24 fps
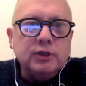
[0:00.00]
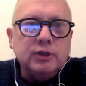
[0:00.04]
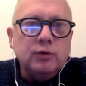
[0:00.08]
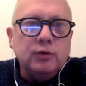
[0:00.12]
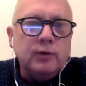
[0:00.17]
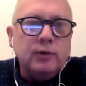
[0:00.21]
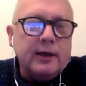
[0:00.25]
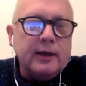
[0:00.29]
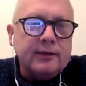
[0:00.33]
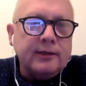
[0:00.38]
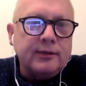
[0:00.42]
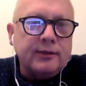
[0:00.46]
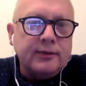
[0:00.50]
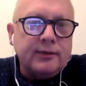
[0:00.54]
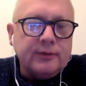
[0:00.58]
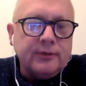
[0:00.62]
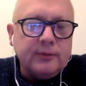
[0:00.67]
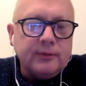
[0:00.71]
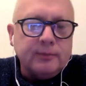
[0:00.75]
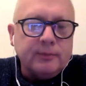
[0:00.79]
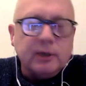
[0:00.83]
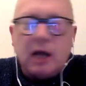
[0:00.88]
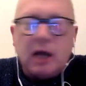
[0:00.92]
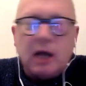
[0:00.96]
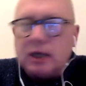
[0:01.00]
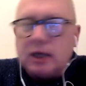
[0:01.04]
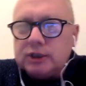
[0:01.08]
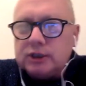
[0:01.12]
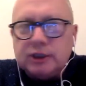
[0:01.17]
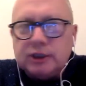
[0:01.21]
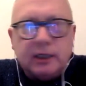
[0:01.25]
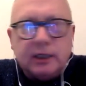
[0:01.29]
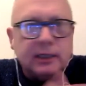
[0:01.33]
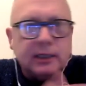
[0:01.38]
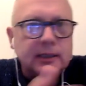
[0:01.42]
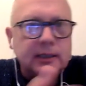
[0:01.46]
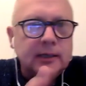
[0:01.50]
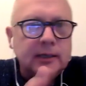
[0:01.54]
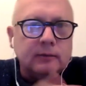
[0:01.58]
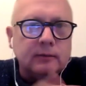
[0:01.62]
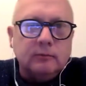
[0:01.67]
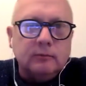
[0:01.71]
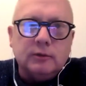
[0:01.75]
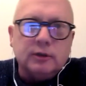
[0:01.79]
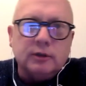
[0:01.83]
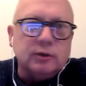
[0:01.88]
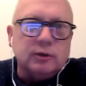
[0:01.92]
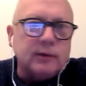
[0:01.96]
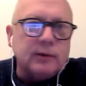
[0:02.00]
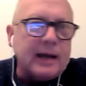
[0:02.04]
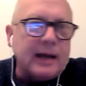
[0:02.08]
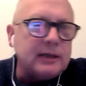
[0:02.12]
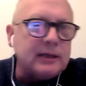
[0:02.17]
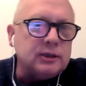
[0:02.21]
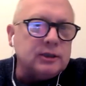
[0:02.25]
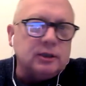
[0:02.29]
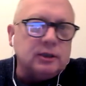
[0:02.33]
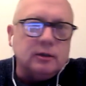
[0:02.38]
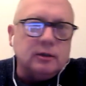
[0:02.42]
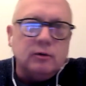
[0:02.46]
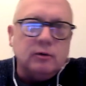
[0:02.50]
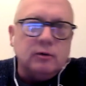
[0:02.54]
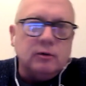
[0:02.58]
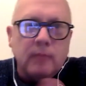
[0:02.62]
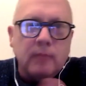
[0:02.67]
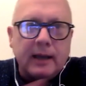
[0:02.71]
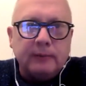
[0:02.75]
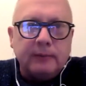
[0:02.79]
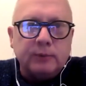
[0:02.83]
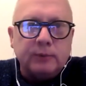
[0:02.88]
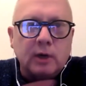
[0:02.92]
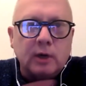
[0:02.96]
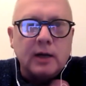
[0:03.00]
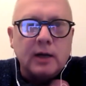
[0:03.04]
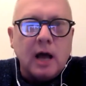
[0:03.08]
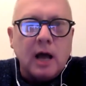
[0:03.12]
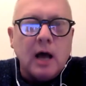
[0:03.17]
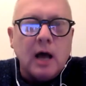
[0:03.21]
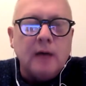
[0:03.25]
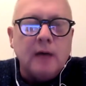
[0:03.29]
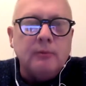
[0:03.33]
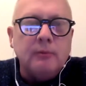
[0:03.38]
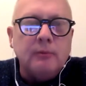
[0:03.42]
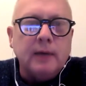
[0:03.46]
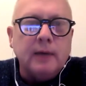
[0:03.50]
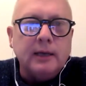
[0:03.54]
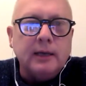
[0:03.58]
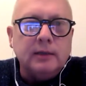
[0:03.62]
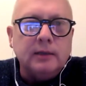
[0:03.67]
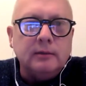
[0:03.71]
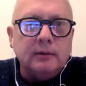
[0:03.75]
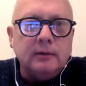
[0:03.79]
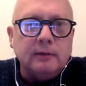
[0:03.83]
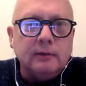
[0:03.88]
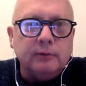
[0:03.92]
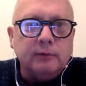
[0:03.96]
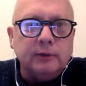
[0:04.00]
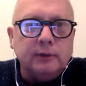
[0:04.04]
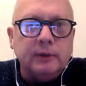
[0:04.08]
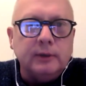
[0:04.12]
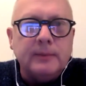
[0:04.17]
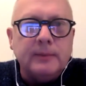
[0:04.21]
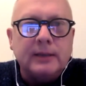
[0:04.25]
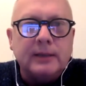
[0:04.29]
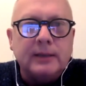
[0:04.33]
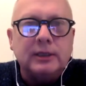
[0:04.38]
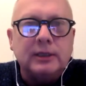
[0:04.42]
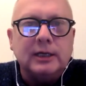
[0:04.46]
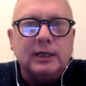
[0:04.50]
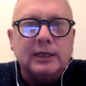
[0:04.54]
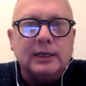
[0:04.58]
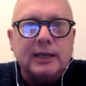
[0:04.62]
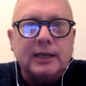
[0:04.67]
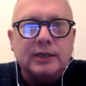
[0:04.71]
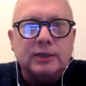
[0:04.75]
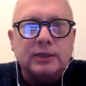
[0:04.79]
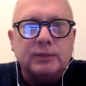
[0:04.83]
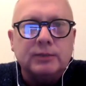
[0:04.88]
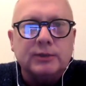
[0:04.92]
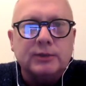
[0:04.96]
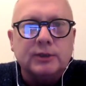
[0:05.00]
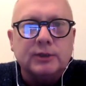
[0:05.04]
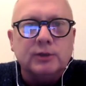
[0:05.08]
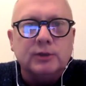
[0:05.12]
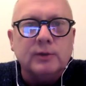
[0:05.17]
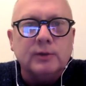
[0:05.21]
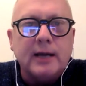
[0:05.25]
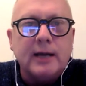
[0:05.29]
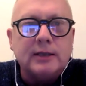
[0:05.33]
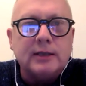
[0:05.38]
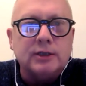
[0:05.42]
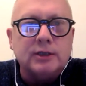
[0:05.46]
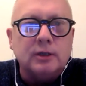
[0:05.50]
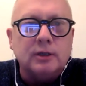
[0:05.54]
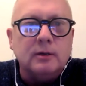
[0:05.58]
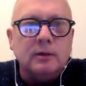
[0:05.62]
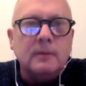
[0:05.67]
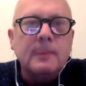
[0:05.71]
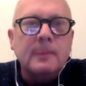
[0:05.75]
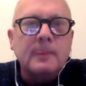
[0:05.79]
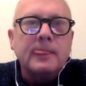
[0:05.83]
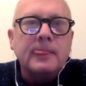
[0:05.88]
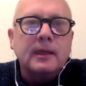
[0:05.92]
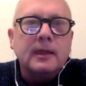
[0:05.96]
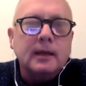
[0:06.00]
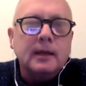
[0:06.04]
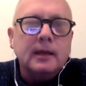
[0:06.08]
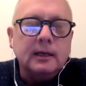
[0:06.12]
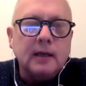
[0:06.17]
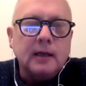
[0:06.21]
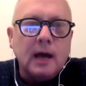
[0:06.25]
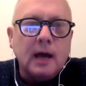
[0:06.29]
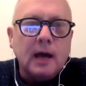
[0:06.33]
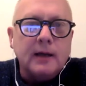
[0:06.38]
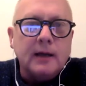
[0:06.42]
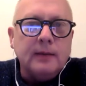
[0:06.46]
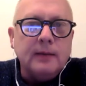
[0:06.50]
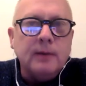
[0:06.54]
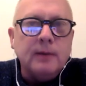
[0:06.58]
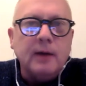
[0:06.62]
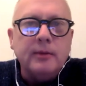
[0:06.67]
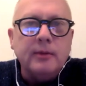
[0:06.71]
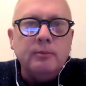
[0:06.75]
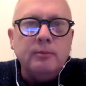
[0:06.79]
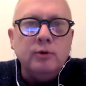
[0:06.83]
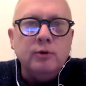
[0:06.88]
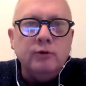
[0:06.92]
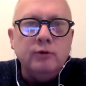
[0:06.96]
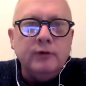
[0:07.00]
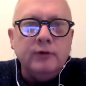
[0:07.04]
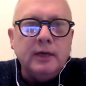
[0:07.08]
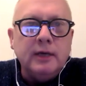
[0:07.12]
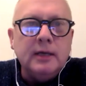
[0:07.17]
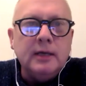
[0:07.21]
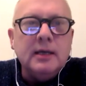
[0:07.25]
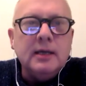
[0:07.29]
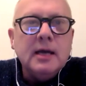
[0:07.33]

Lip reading: with production and the director, who Mike brought on. Mike really made the connection with the director and got him on the movie.